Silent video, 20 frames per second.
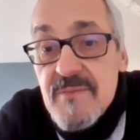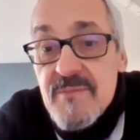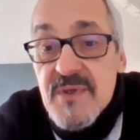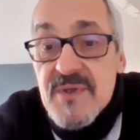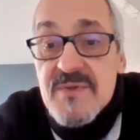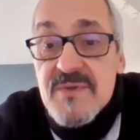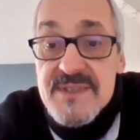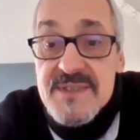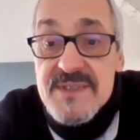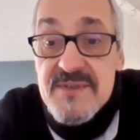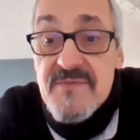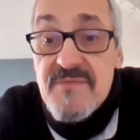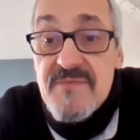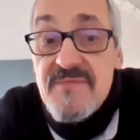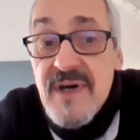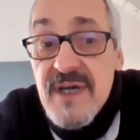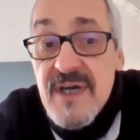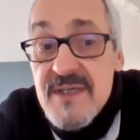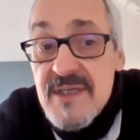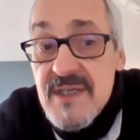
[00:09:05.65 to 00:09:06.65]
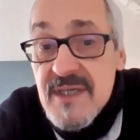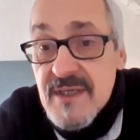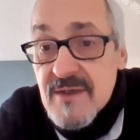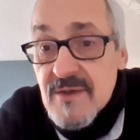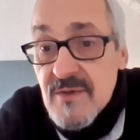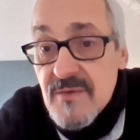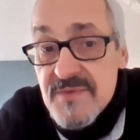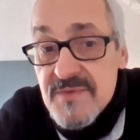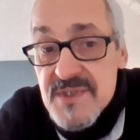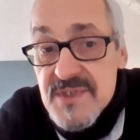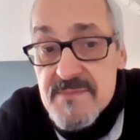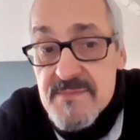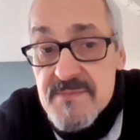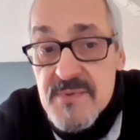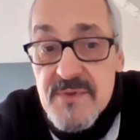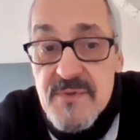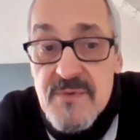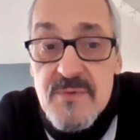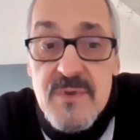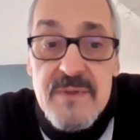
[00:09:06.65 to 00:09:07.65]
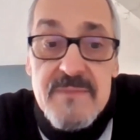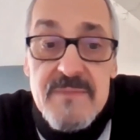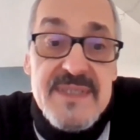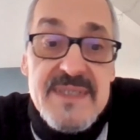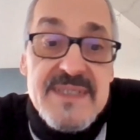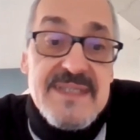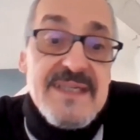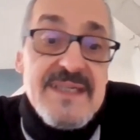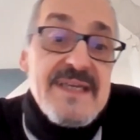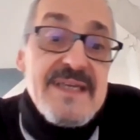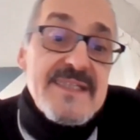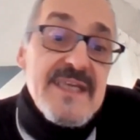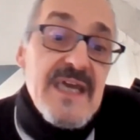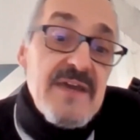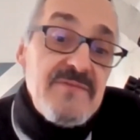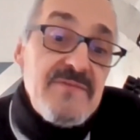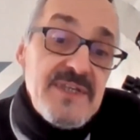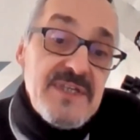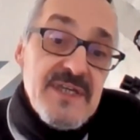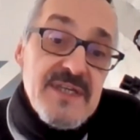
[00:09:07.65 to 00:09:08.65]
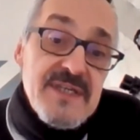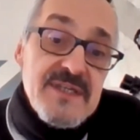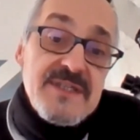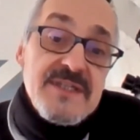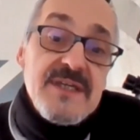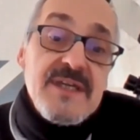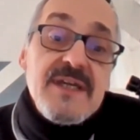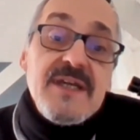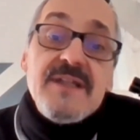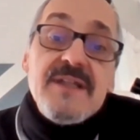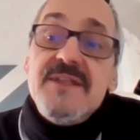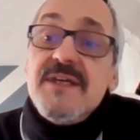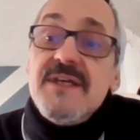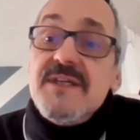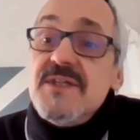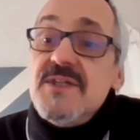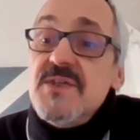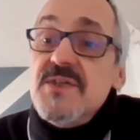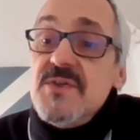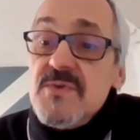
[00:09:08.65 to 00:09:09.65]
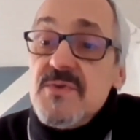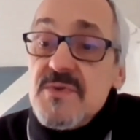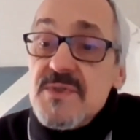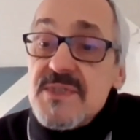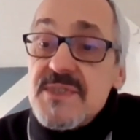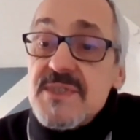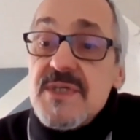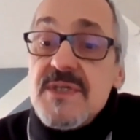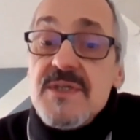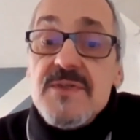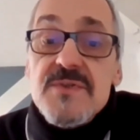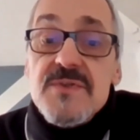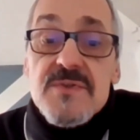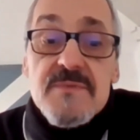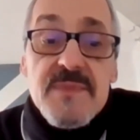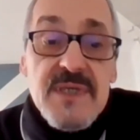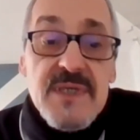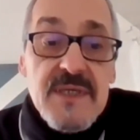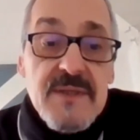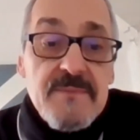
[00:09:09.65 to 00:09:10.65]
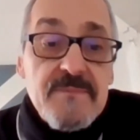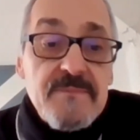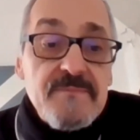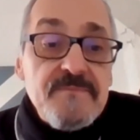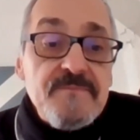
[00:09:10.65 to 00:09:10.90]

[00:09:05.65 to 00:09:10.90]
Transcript: because the funding of this program is less evident than it used to be